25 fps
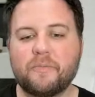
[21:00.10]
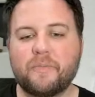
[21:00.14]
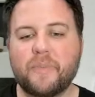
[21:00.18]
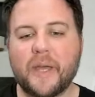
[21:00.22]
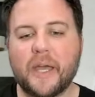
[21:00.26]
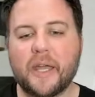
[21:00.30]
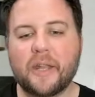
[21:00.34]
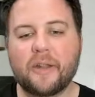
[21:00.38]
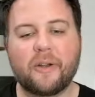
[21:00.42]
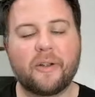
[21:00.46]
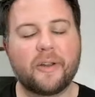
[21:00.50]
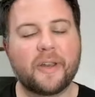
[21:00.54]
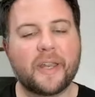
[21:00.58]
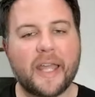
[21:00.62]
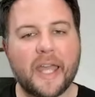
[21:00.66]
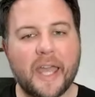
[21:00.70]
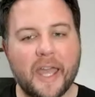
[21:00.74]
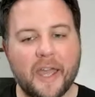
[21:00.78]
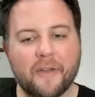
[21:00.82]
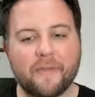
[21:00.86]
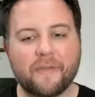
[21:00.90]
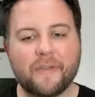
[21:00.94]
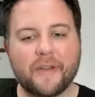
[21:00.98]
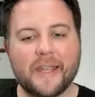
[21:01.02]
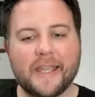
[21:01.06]
you bet on
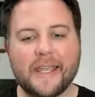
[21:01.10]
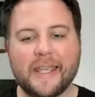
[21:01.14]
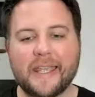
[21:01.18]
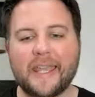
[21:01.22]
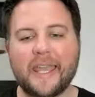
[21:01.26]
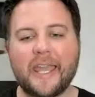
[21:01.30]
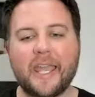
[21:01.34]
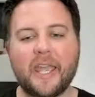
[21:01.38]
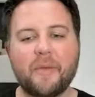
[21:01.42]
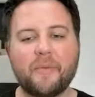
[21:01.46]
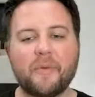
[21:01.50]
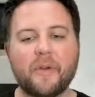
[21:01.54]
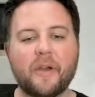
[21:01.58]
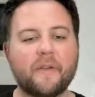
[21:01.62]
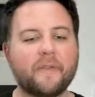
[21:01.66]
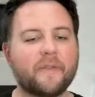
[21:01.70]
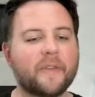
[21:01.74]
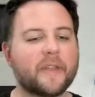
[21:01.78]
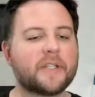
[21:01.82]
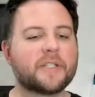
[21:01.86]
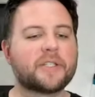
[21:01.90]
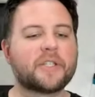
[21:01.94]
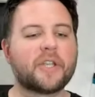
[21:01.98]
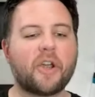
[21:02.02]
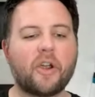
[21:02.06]
every game of
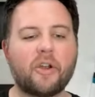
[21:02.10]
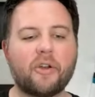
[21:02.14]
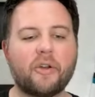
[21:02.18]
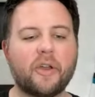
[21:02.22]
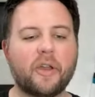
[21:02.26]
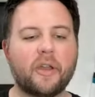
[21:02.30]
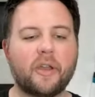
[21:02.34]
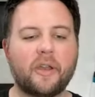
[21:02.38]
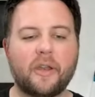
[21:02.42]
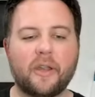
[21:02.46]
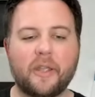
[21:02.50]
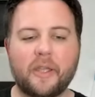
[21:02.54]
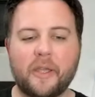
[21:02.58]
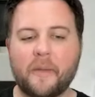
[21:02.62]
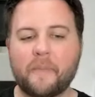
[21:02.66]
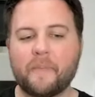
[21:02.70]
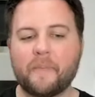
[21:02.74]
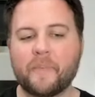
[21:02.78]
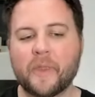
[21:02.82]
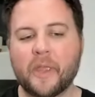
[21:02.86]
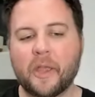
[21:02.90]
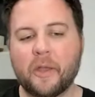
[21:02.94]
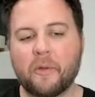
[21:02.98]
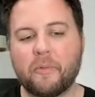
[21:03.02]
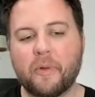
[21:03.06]
the tourney.
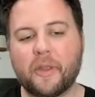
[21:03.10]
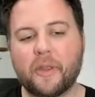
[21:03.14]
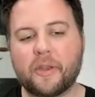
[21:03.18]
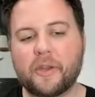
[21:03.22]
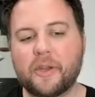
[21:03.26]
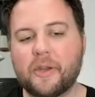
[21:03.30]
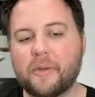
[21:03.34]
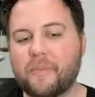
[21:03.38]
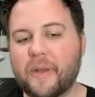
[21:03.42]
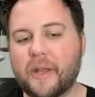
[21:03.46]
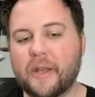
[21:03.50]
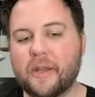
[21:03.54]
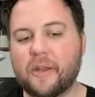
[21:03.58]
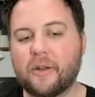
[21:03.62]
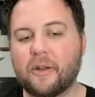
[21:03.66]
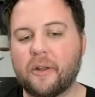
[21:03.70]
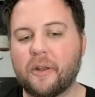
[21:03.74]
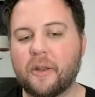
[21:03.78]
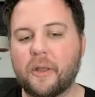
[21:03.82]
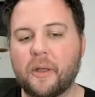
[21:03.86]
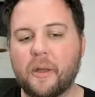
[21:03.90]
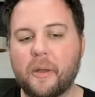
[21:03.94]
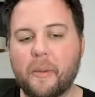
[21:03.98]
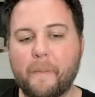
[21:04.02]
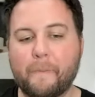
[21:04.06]
Whether you're betting
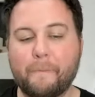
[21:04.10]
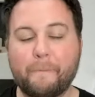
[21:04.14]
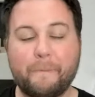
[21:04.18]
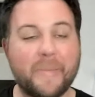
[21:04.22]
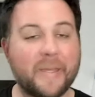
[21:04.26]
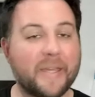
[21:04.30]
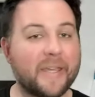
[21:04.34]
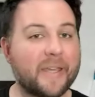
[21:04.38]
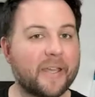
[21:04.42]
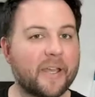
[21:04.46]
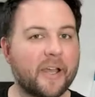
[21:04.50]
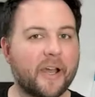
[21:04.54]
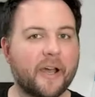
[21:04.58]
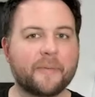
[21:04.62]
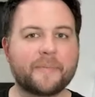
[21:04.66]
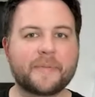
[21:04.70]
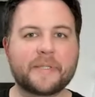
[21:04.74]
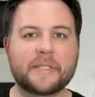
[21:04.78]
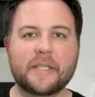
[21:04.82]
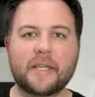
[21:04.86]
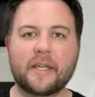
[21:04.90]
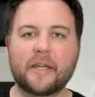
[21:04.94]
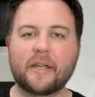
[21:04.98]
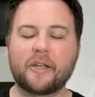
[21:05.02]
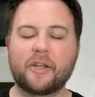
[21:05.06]
on a big
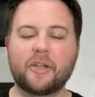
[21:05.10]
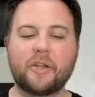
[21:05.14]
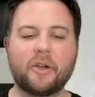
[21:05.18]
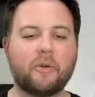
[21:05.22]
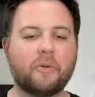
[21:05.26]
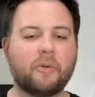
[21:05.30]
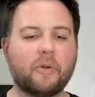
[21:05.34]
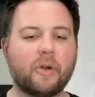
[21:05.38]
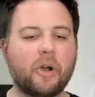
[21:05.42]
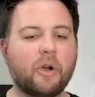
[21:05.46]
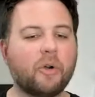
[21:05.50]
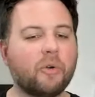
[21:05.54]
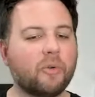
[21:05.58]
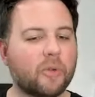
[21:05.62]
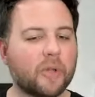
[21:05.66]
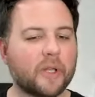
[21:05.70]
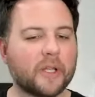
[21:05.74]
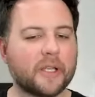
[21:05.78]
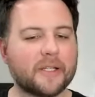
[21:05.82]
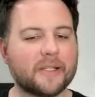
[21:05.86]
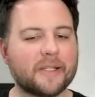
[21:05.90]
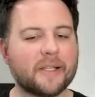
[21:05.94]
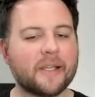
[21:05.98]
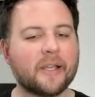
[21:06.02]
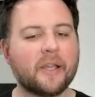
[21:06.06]
upset, go
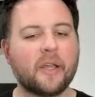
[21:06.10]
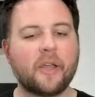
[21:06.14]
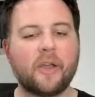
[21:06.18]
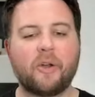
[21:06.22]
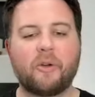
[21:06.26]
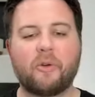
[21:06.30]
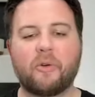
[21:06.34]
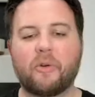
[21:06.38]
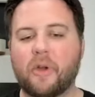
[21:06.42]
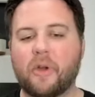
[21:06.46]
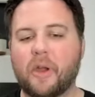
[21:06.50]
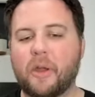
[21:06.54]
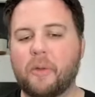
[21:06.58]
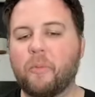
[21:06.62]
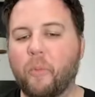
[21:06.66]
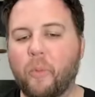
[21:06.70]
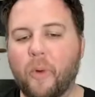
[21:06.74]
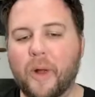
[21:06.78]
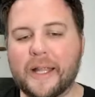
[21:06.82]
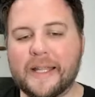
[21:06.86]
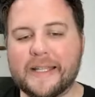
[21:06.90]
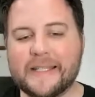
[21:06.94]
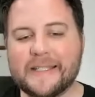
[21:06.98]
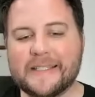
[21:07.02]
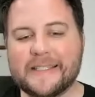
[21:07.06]
Oakland, or a
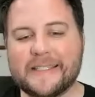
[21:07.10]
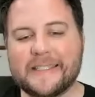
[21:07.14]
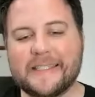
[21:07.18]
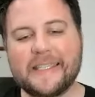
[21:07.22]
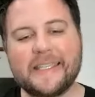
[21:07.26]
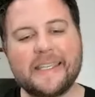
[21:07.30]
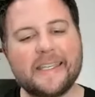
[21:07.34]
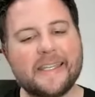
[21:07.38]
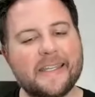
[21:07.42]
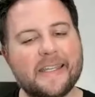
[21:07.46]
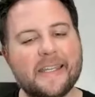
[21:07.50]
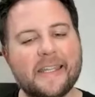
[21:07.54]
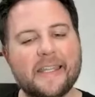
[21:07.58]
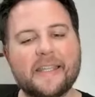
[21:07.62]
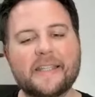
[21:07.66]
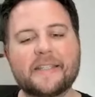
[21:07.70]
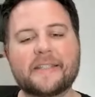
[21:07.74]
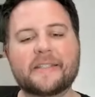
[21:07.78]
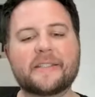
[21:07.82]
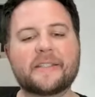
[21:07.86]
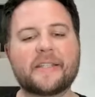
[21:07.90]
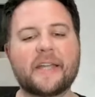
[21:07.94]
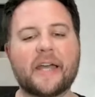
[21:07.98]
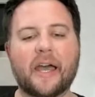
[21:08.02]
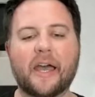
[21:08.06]
one seed,
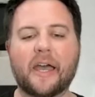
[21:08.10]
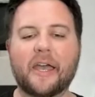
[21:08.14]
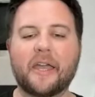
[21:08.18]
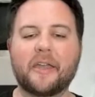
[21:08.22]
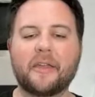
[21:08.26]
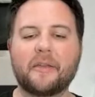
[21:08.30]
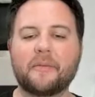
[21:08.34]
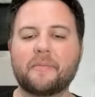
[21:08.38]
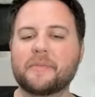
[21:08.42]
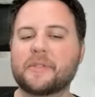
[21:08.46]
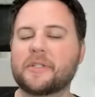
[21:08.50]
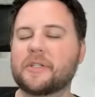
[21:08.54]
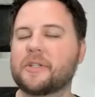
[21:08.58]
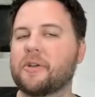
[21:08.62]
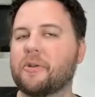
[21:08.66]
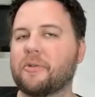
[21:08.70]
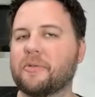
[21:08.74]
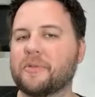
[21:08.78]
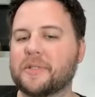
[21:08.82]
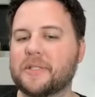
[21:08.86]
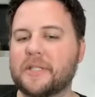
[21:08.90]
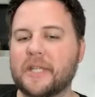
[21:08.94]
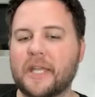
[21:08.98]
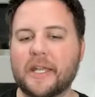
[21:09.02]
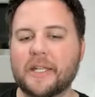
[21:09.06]
it's time to go
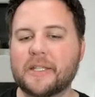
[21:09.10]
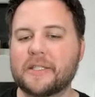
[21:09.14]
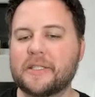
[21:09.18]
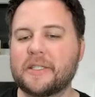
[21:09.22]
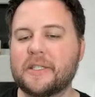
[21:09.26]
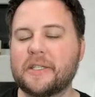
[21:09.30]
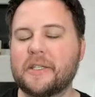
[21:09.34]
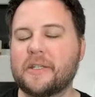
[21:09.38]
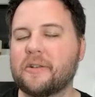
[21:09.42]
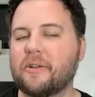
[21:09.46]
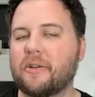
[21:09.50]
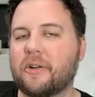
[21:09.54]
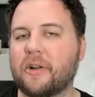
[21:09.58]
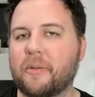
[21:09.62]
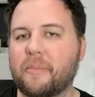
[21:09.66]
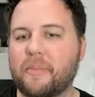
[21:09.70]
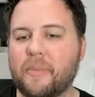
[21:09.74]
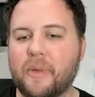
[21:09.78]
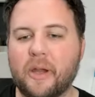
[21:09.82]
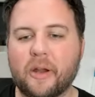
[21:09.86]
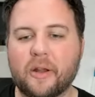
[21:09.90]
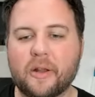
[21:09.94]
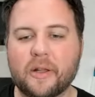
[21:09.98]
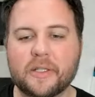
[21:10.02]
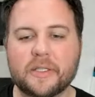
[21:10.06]
dancing on
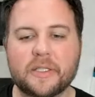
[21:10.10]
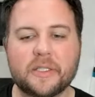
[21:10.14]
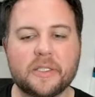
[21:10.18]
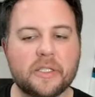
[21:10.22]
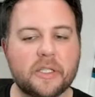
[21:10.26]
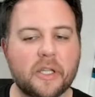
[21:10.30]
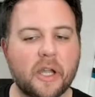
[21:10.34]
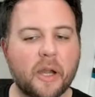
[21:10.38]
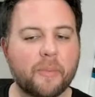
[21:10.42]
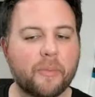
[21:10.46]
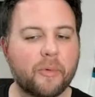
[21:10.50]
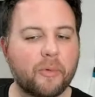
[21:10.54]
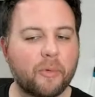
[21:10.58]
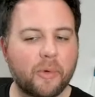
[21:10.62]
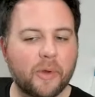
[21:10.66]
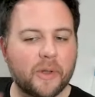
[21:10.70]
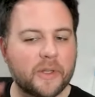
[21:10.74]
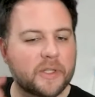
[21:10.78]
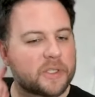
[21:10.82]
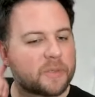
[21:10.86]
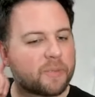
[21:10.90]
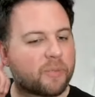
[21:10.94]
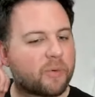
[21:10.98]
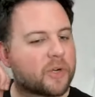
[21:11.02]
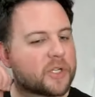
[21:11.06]
America's number
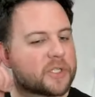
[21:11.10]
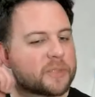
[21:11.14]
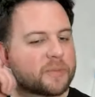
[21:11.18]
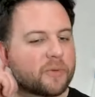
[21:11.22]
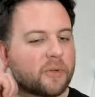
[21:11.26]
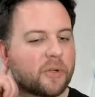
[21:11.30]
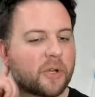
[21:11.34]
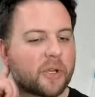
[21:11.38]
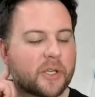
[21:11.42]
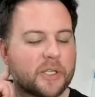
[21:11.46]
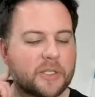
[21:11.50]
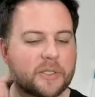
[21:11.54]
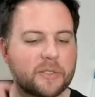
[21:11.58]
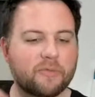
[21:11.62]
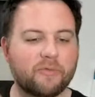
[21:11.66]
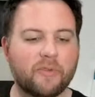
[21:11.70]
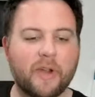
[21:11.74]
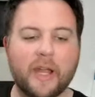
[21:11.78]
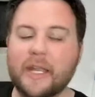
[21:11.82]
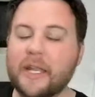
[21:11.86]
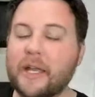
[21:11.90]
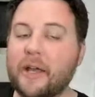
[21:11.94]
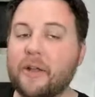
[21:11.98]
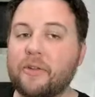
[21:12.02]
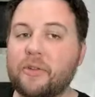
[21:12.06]
one sports book because
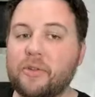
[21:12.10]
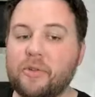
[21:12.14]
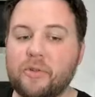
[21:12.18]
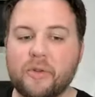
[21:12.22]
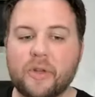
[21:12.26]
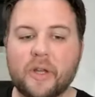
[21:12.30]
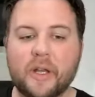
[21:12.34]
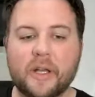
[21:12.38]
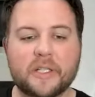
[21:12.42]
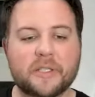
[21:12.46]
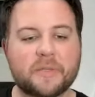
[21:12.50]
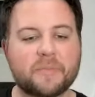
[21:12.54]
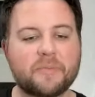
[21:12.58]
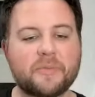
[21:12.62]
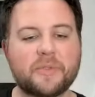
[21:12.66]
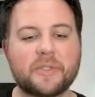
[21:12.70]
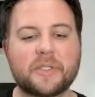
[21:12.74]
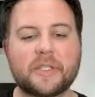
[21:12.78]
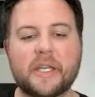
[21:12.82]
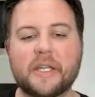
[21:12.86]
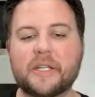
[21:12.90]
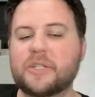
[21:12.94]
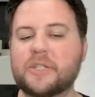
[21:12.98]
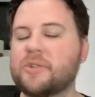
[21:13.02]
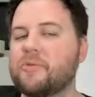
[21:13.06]
right now new customers
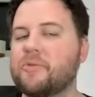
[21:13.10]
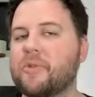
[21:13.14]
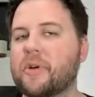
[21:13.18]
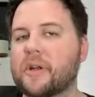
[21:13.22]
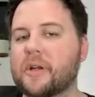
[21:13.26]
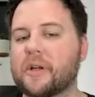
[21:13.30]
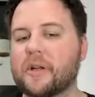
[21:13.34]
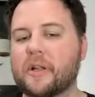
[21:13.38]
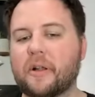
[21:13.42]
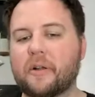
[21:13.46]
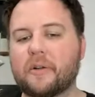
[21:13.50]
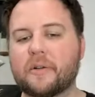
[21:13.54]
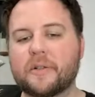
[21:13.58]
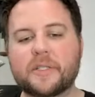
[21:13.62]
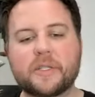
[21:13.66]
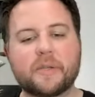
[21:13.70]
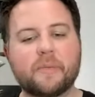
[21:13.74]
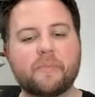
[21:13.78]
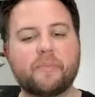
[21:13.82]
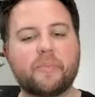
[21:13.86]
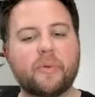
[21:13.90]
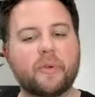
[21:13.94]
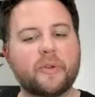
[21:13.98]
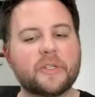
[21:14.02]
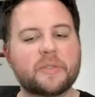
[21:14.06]
get $200
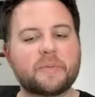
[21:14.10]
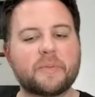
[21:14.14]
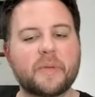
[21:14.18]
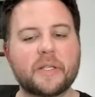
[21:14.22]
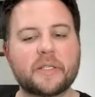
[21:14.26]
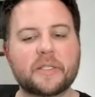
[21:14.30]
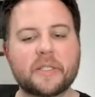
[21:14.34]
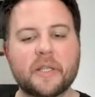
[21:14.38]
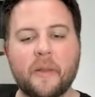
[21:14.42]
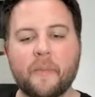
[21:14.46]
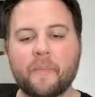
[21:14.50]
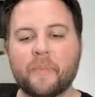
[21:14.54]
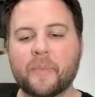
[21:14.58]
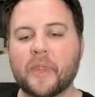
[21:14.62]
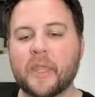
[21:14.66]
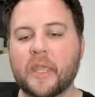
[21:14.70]
in bonus bets